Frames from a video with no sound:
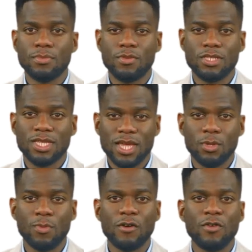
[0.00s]
The
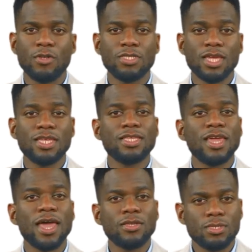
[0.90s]
second method of sending
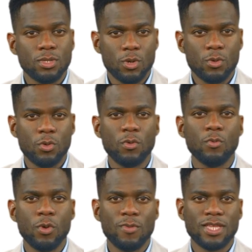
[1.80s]
data to Google
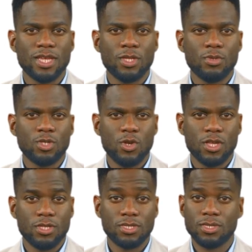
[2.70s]
would be to use
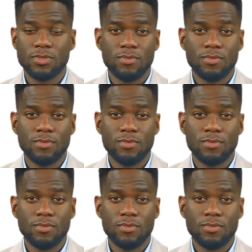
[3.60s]
triggers.